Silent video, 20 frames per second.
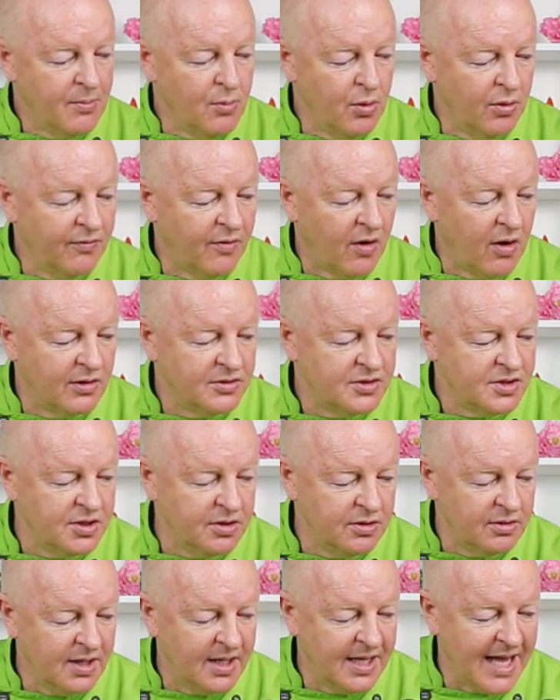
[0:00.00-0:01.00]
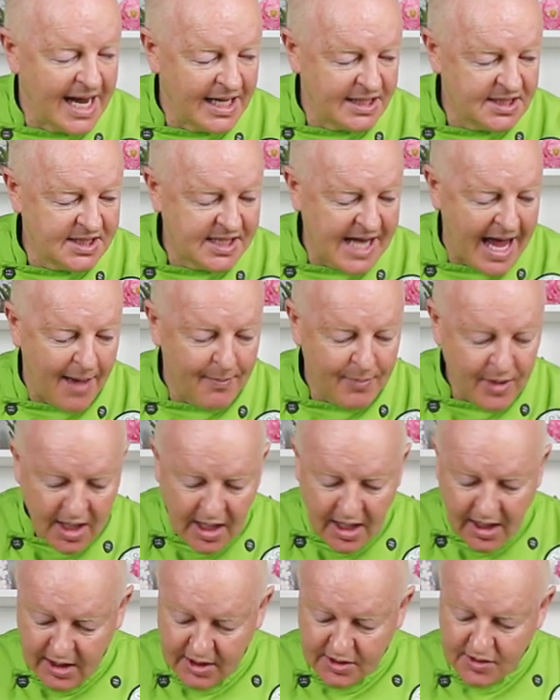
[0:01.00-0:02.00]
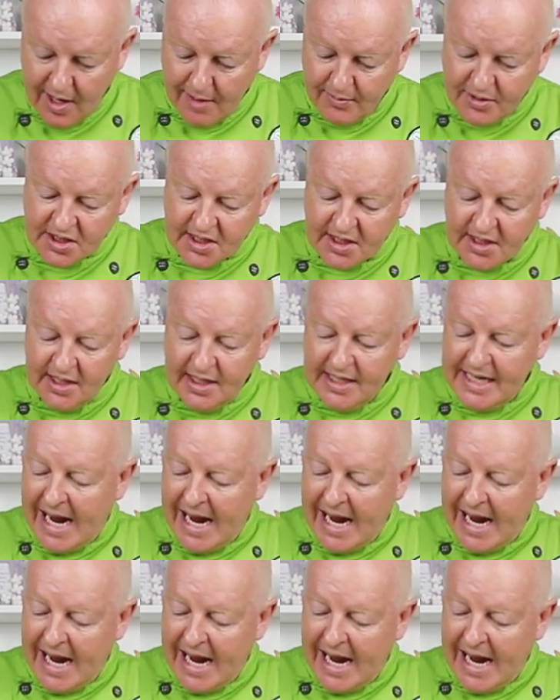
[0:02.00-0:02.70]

move on to the next step. So I'm just going to